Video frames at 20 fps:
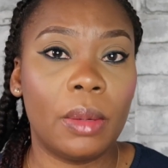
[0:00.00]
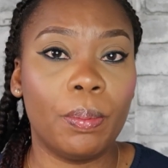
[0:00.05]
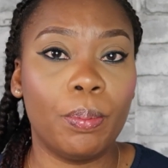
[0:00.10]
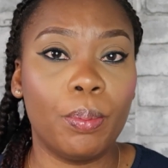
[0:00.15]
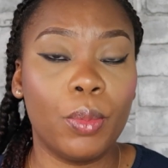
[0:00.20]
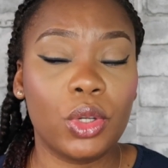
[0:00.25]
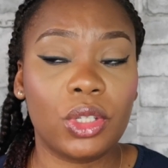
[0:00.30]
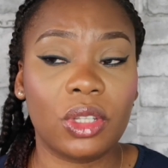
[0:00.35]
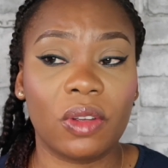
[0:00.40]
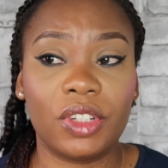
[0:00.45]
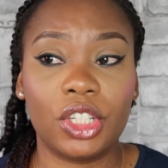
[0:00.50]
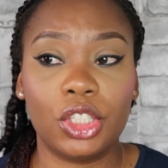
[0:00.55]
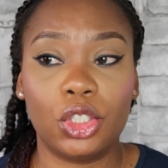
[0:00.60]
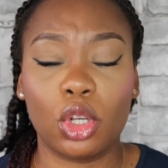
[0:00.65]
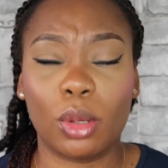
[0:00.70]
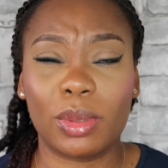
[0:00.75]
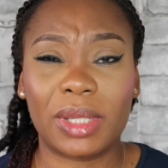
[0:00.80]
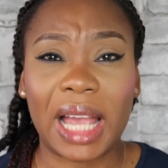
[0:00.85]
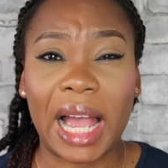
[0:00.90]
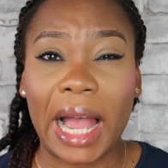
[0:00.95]
Most of these
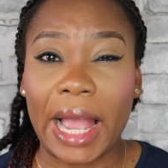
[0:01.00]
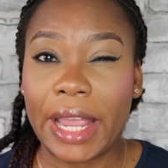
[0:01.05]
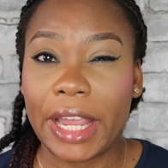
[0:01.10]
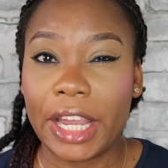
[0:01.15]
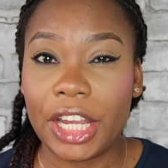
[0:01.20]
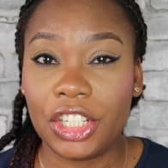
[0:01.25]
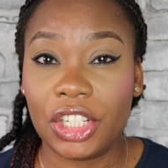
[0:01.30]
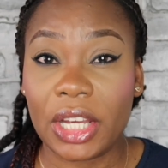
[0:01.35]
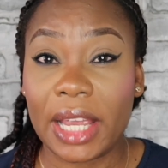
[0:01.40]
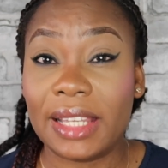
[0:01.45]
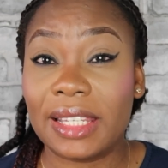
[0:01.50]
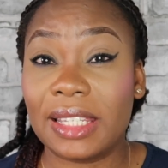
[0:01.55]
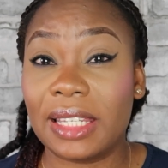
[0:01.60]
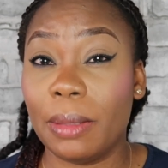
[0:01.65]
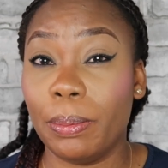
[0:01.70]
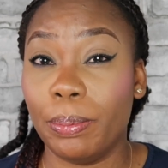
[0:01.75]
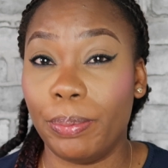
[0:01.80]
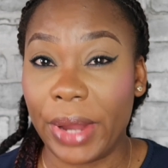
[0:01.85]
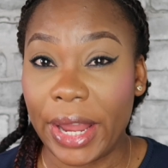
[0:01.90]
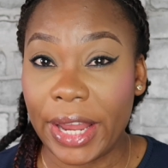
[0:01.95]
jobs are
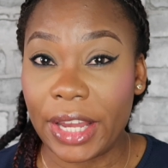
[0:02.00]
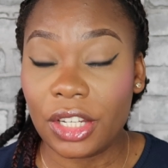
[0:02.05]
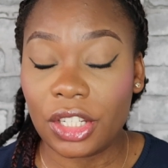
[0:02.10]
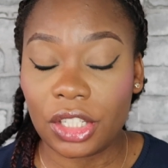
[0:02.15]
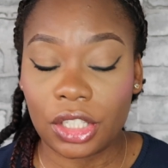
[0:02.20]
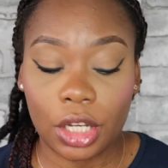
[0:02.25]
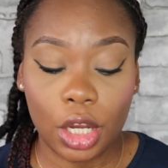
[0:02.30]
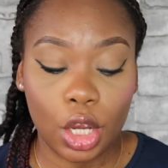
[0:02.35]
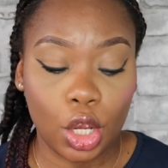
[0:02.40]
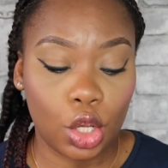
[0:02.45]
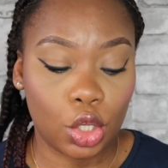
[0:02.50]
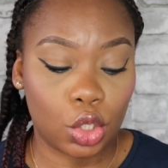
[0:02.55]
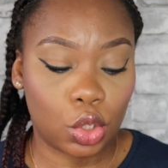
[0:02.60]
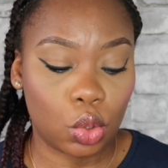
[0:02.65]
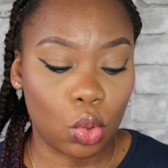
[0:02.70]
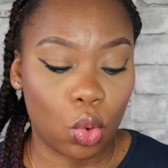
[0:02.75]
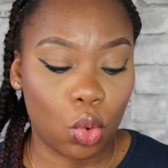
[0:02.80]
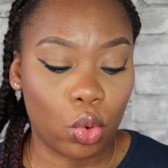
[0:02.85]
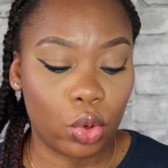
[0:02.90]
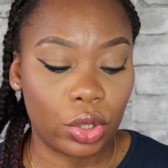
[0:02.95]
agency based,
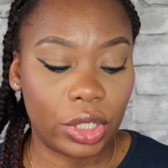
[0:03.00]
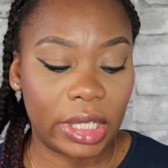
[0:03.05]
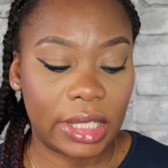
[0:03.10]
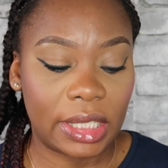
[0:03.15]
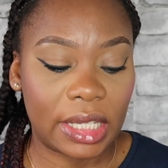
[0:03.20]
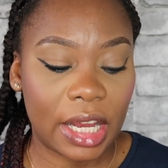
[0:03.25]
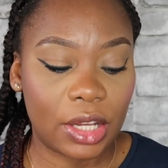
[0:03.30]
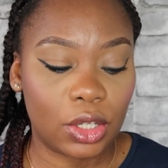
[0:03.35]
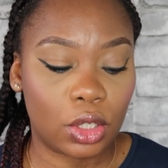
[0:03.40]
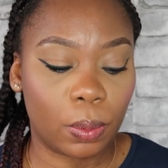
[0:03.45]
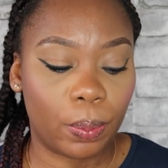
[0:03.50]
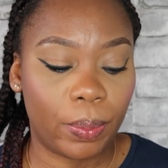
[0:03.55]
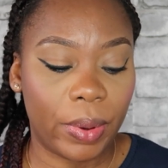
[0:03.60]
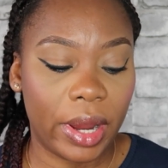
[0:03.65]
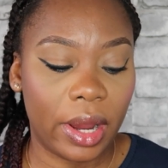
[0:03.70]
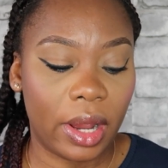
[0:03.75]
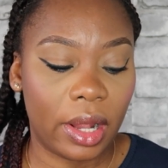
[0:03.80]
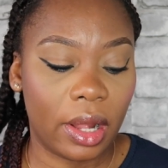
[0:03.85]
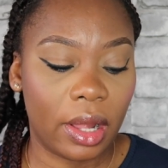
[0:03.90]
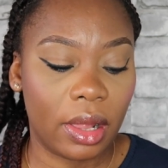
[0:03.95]
so they tend to
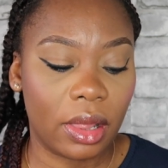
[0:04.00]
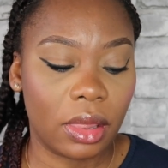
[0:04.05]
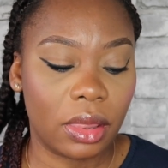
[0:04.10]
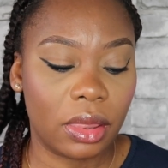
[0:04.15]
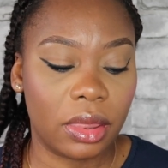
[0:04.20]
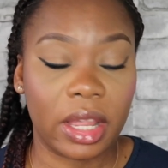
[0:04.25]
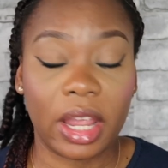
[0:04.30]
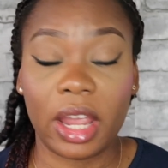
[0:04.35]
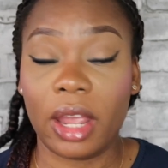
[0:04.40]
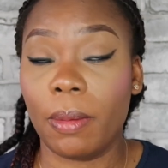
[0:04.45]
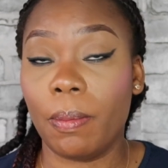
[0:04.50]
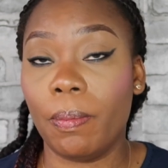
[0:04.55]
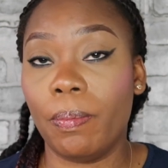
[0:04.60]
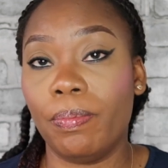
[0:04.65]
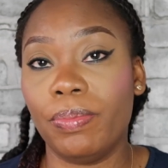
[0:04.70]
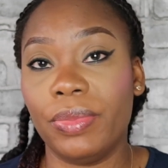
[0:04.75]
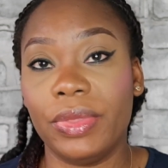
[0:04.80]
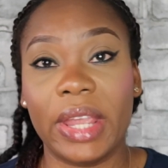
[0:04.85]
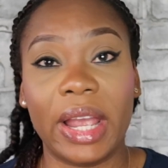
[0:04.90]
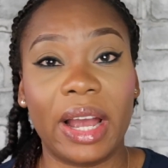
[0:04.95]
pay
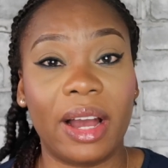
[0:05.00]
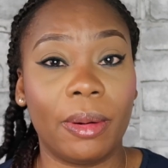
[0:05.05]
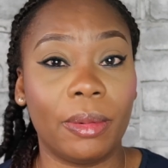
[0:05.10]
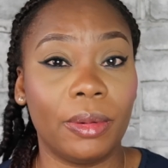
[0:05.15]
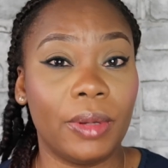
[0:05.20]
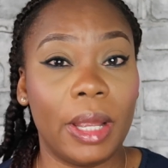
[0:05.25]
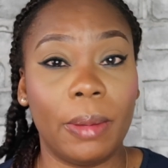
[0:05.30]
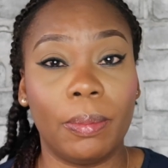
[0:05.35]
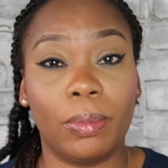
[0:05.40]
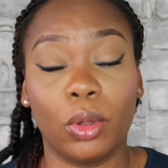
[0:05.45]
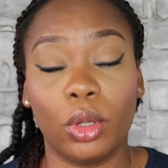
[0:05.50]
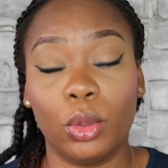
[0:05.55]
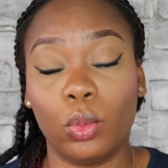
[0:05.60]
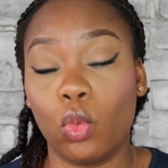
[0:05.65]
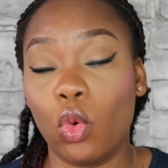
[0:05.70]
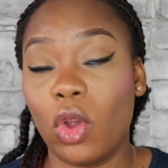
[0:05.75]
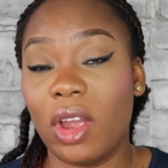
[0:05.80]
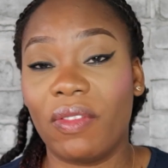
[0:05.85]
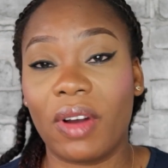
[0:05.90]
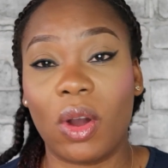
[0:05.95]
them, their employee,
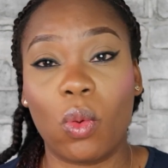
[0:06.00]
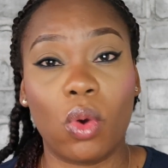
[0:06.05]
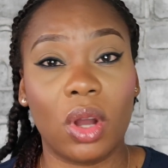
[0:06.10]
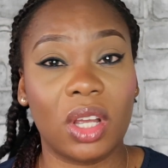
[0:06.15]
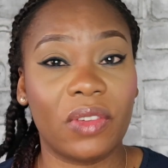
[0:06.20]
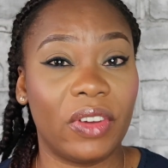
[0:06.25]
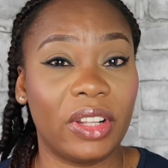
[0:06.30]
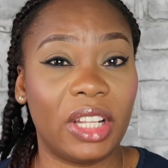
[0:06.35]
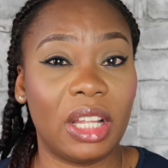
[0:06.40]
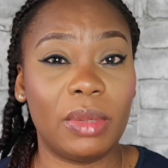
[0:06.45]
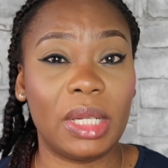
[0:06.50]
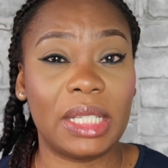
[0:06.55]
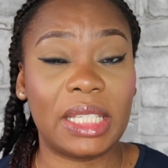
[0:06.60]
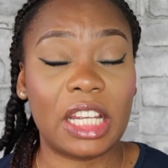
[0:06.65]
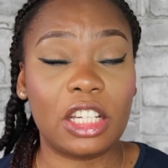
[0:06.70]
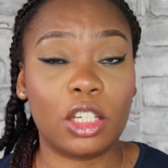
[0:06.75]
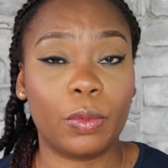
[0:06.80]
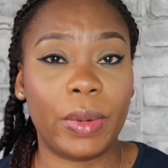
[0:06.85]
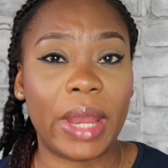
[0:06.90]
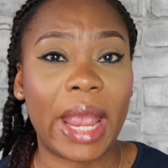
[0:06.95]
whoever work for them, they
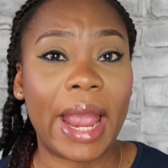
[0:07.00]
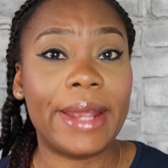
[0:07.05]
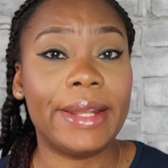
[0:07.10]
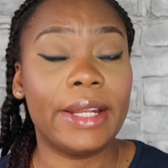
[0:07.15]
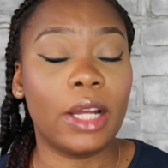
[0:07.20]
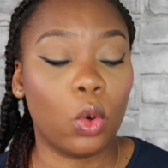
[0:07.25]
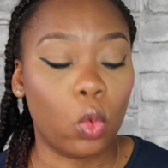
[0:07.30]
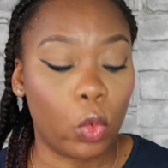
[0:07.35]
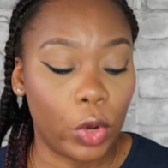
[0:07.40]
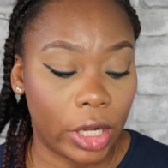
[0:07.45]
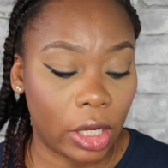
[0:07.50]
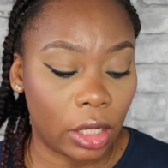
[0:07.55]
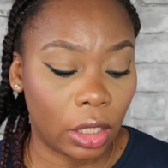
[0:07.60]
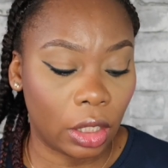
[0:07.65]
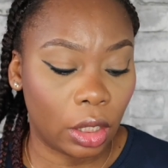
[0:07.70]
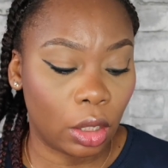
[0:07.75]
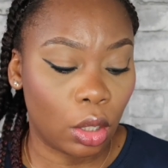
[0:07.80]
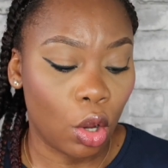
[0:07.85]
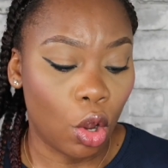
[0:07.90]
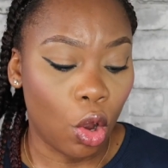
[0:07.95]
tend to pay either
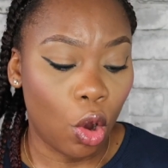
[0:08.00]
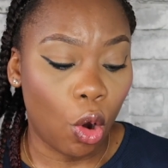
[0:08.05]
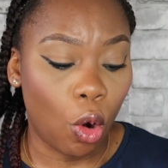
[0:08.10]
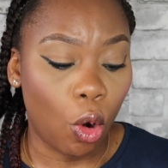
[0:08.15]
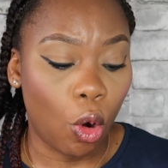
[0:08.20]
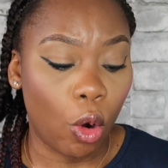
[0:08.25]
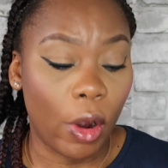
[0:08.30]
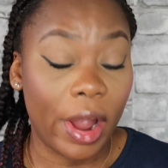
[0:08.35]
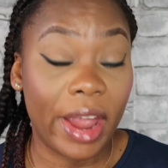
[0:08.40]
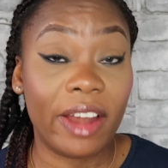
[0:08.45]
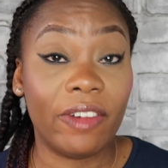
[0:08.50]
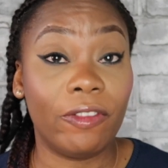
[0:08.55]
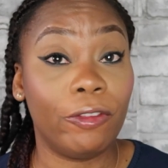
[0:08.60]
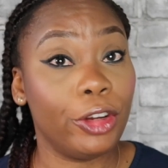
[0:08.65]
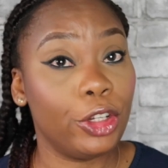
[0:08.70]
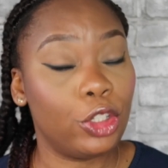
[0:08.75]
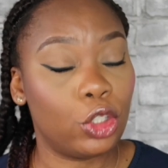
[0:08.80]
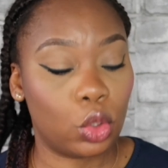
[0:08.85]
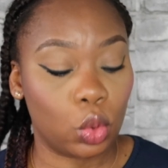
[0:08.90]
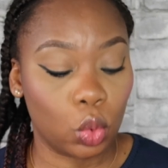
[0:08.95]
weekly or
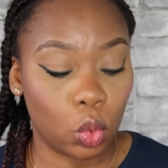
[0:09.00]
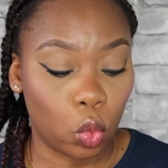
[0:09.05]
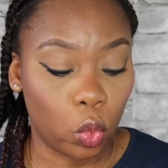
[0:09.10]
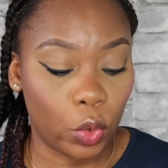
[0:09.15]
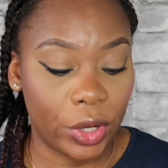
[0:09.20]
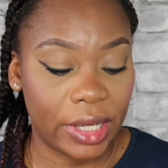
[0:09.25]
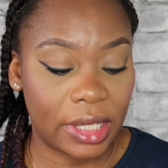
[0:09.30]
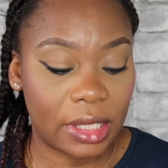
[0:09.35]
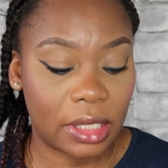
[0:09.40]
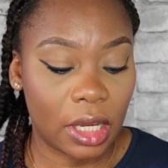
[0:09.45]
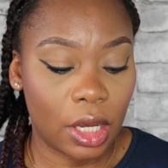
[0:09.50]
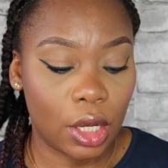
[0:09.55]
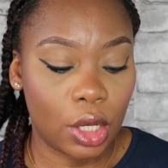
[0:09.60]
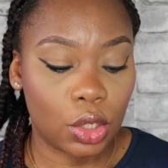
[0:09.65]
every 2 weeks.